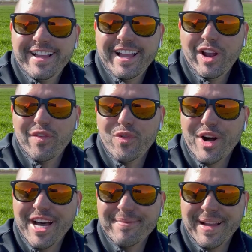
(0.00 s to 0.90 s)
Hello
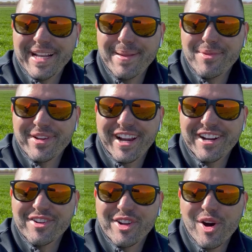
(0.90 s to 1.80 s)
everyone, my name is
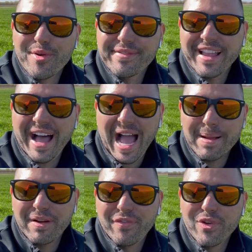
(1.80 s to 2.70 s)
Ricardo Costa.
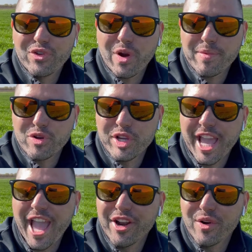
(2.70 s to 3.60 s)
I'm a field crops
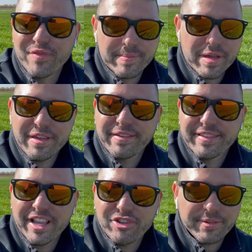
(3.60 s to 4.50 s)
educator with MS
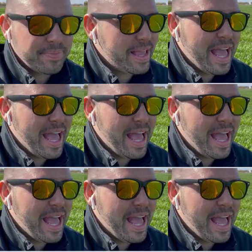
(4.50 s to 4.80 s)
Extension.